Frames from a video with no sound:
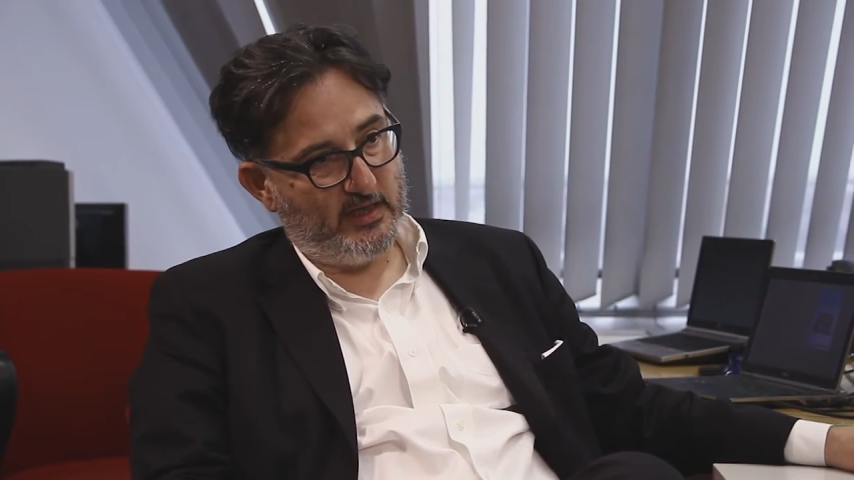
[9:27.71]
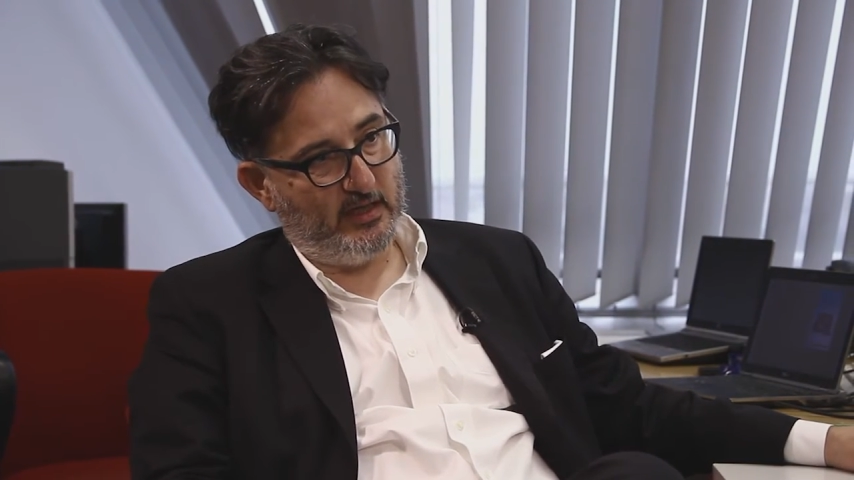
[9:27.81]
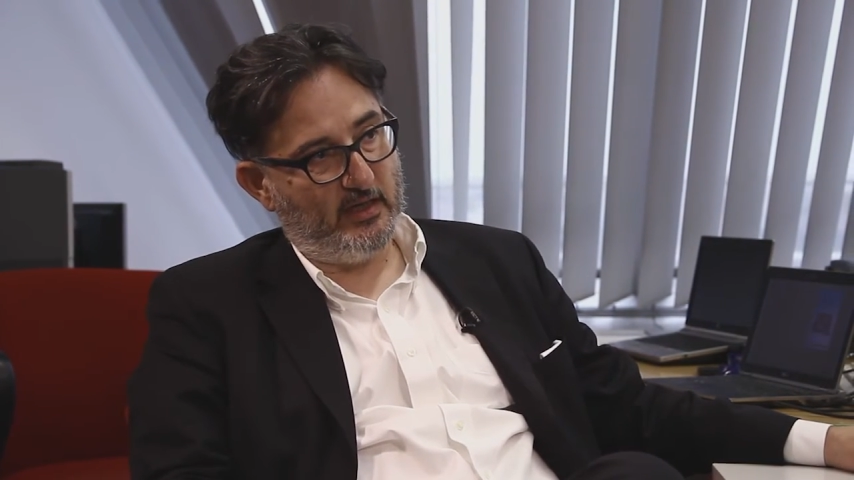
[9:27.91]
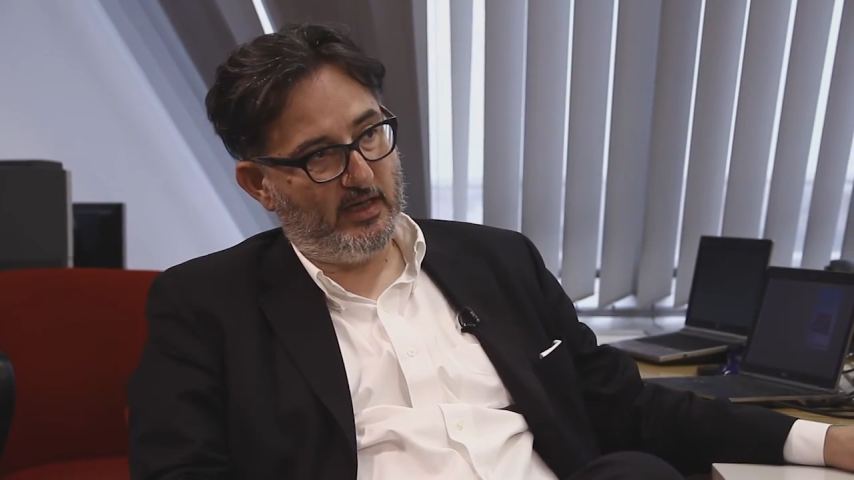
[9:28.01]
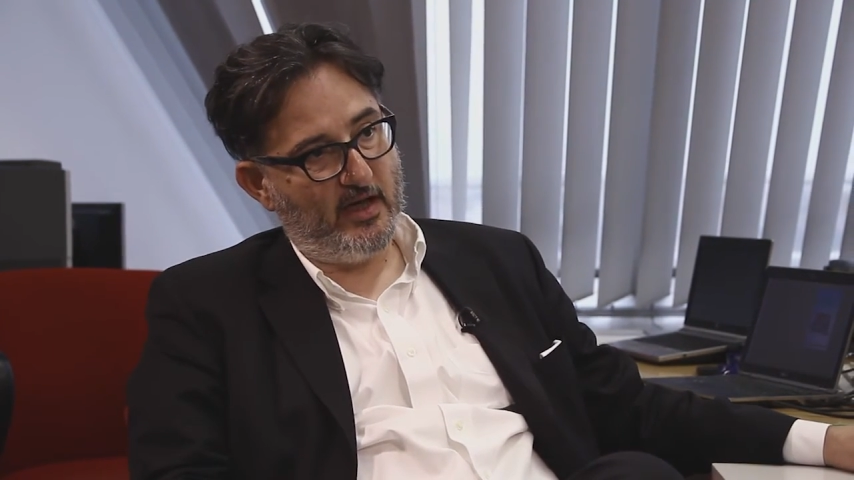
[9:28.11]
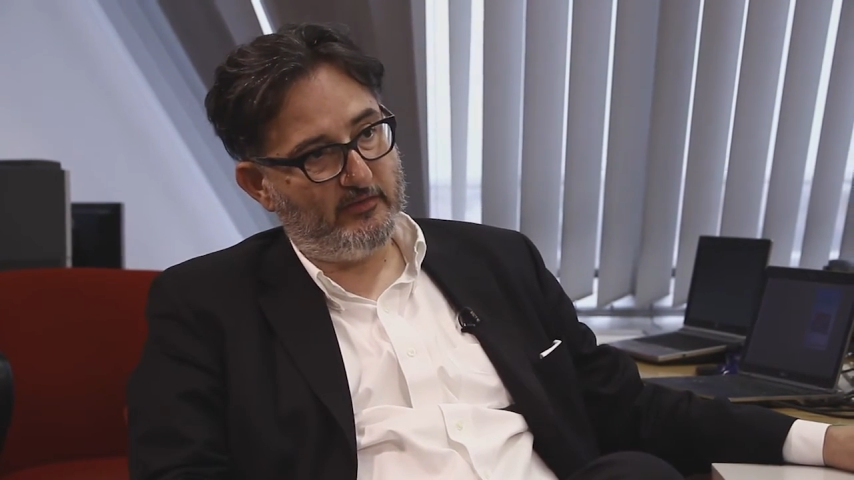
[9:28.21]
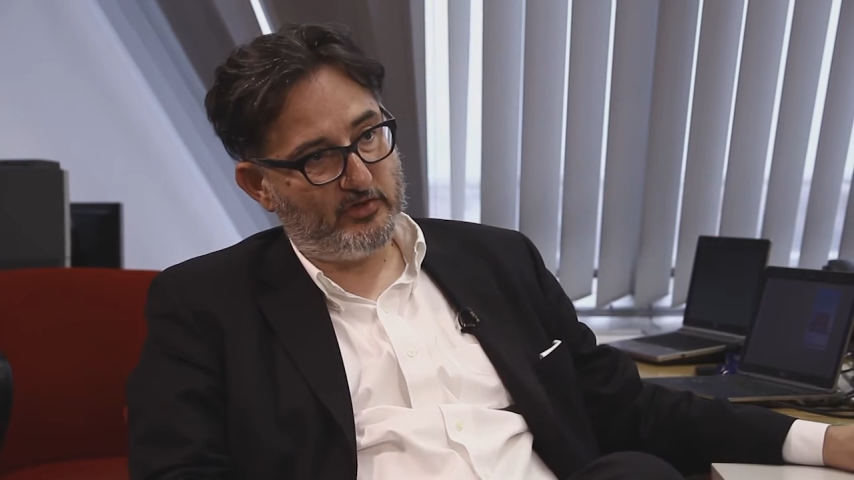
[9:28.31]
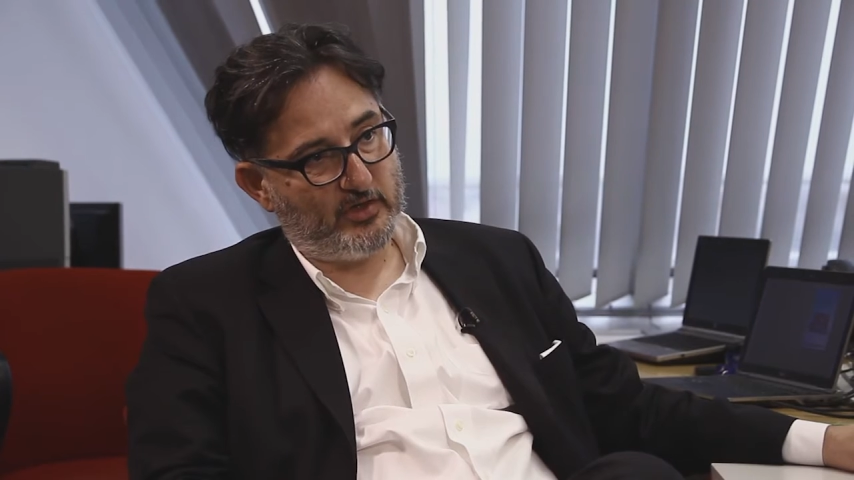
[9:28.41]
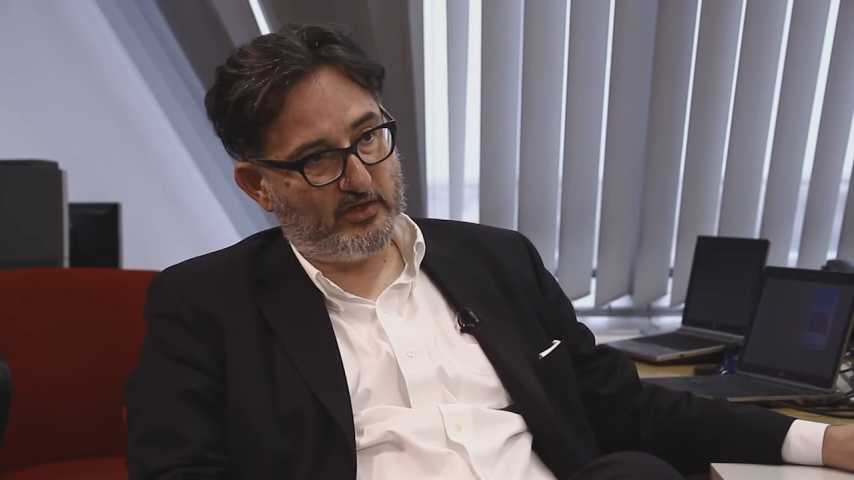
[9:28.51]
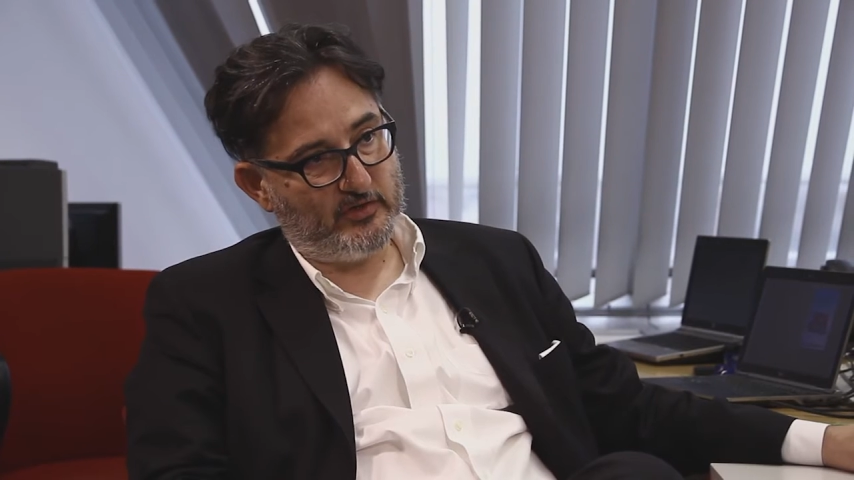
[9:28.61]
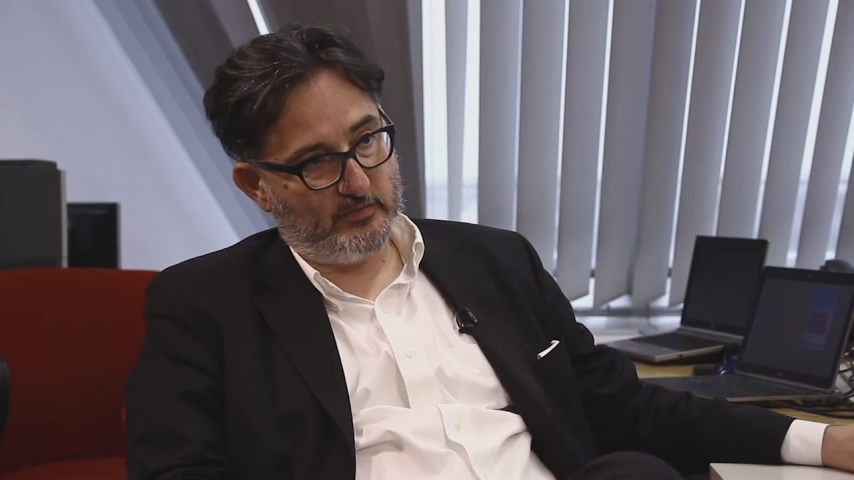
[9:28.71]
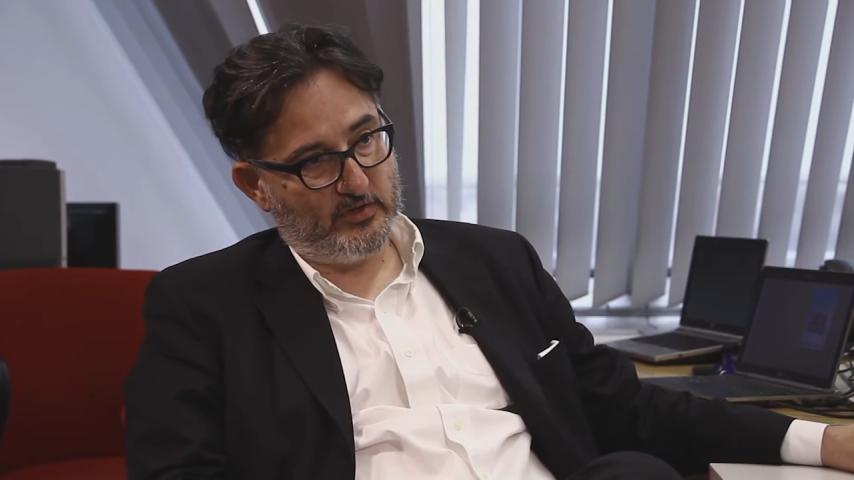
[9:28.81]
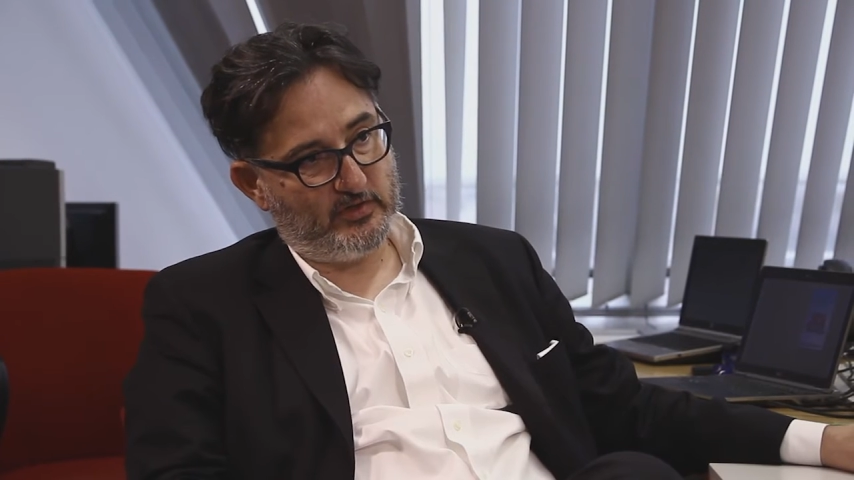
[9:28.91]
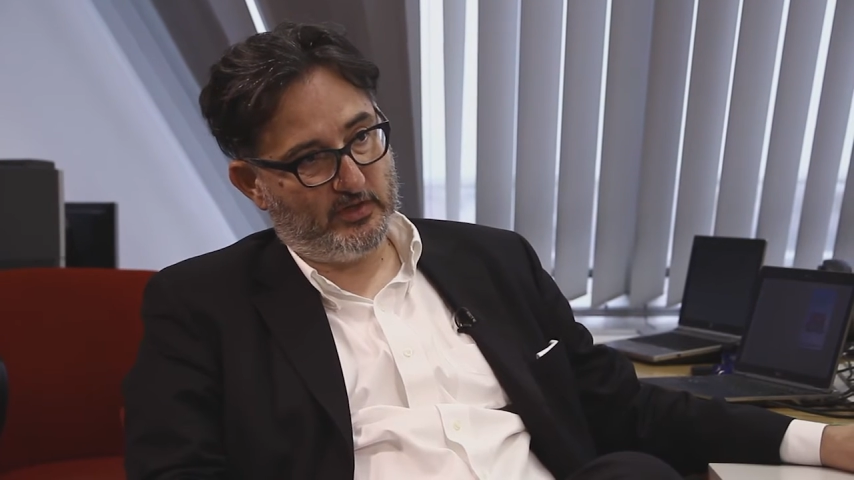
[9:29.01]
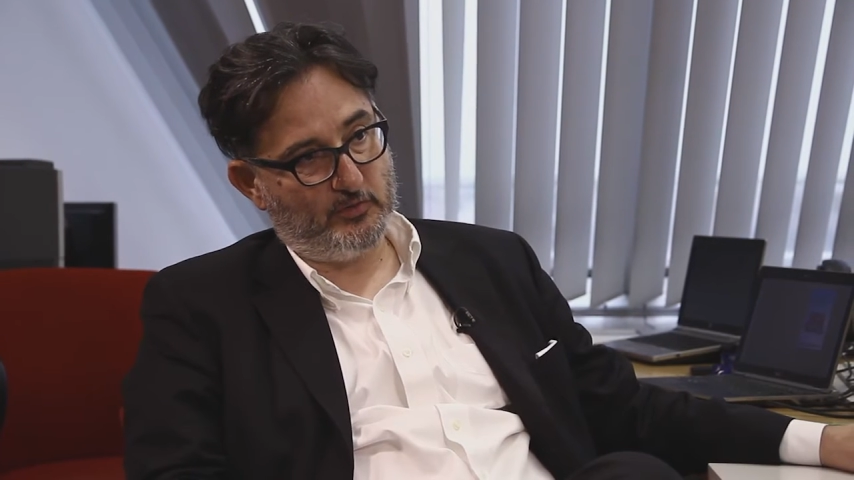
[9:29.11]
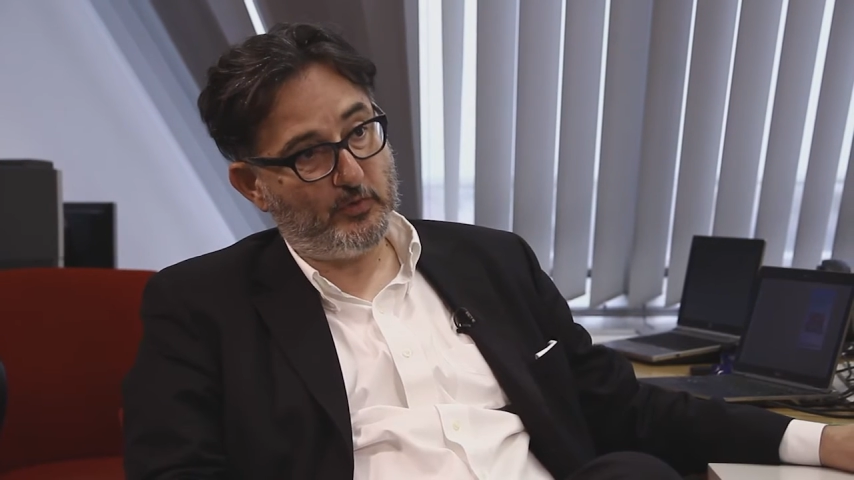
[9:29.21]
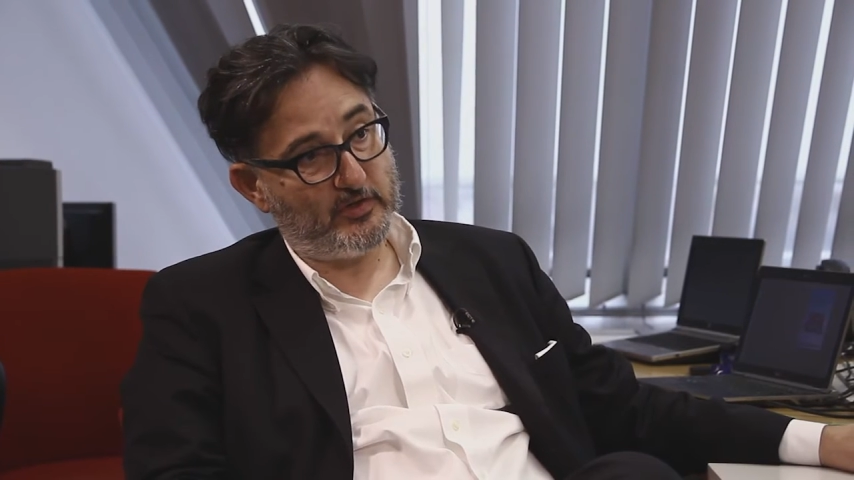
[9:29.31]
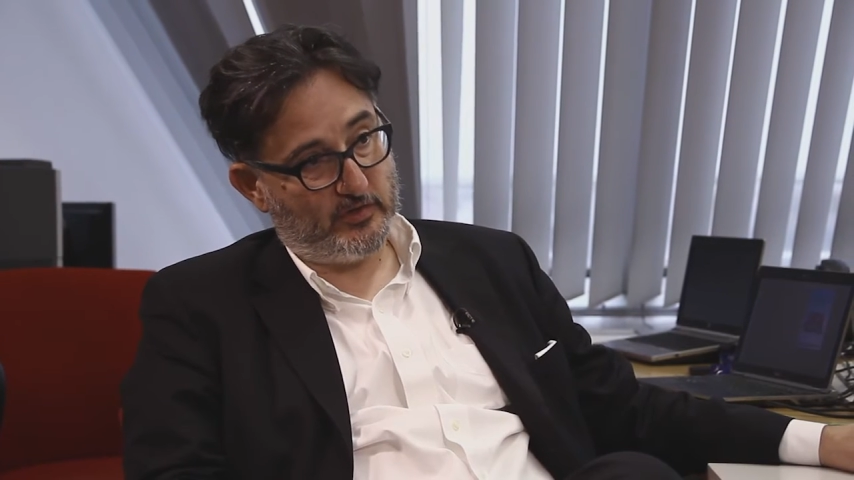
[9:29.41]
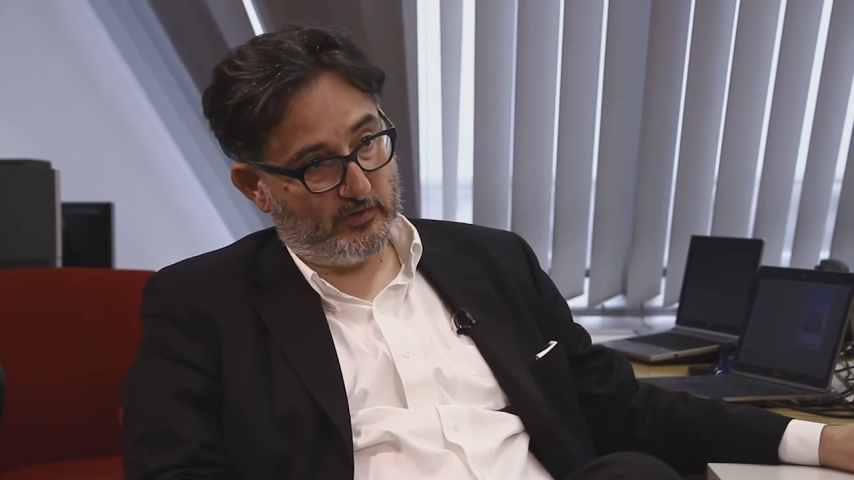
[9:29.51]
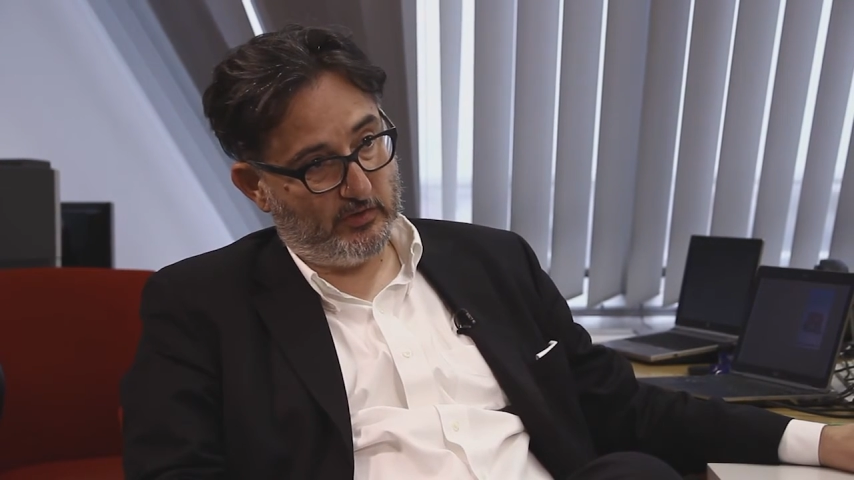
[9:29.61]
than the average customers in
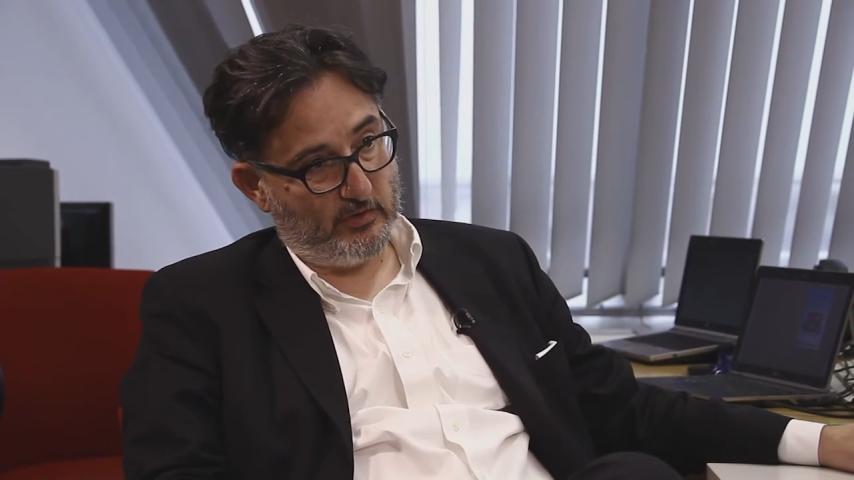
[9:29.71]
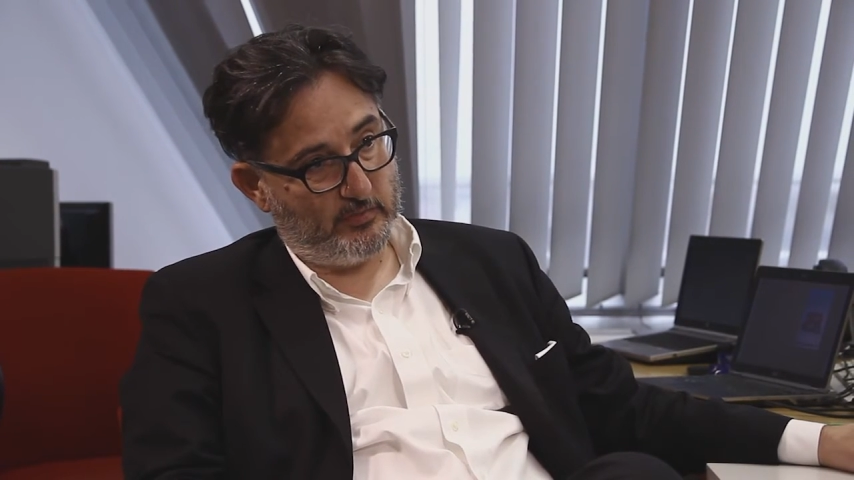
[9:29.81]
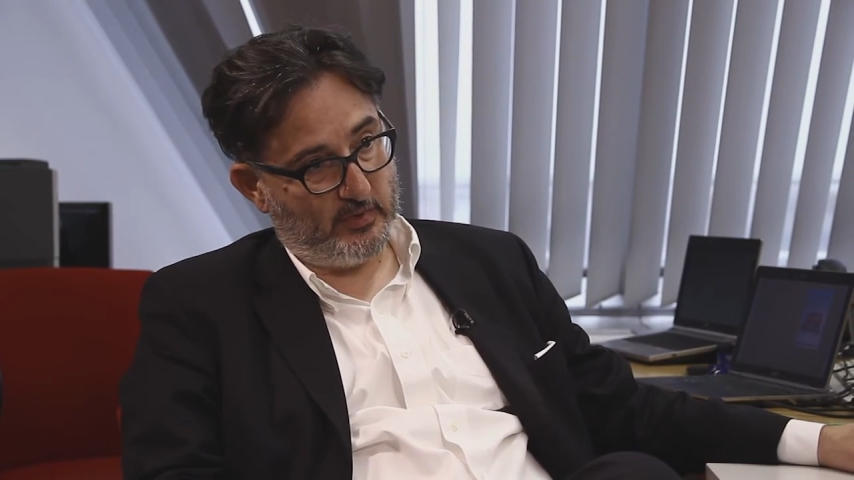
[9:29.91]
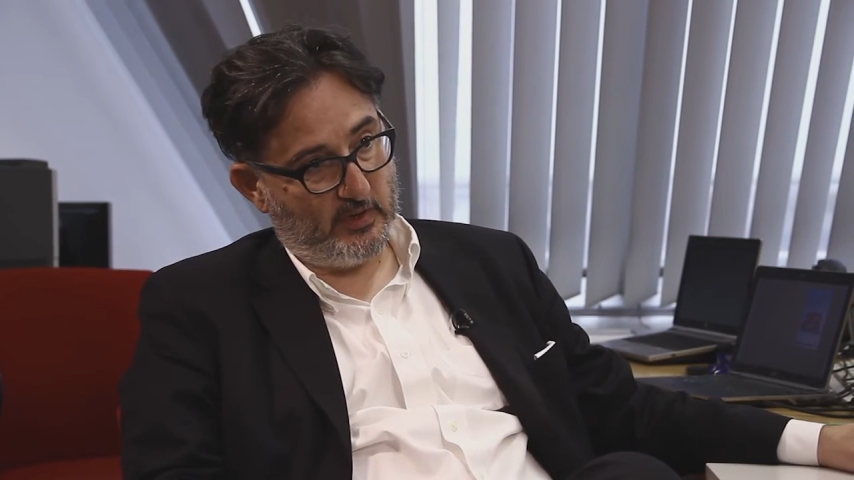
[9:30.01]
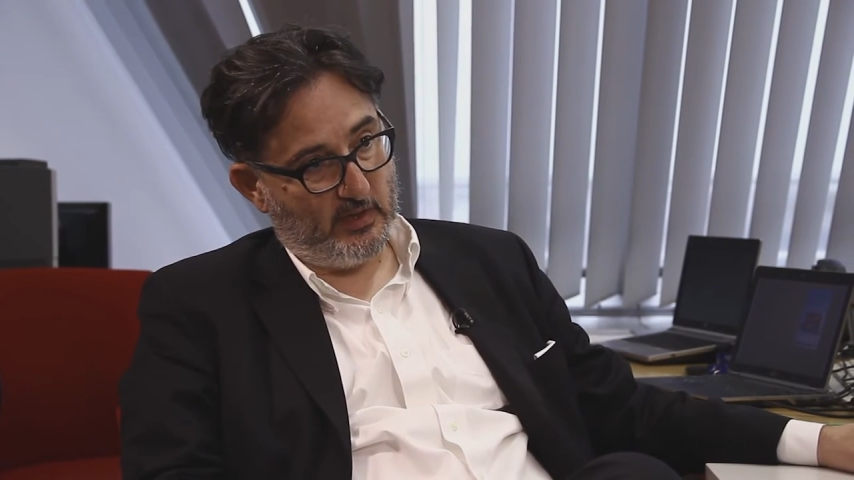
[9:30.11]
Western Europe.